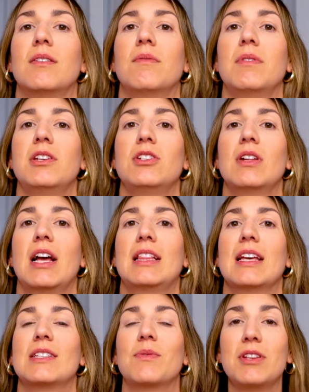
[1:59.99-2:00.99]
When you do like
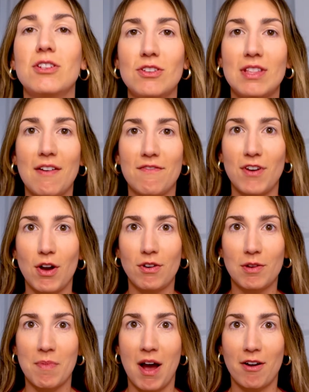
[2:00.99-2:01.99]
this, when you do that
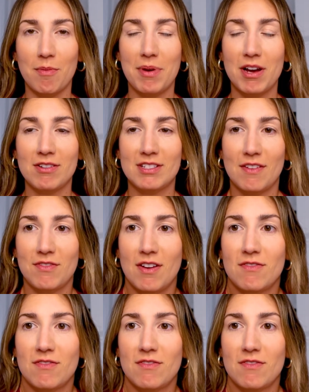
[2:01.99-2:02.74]
Vogue model pose, have you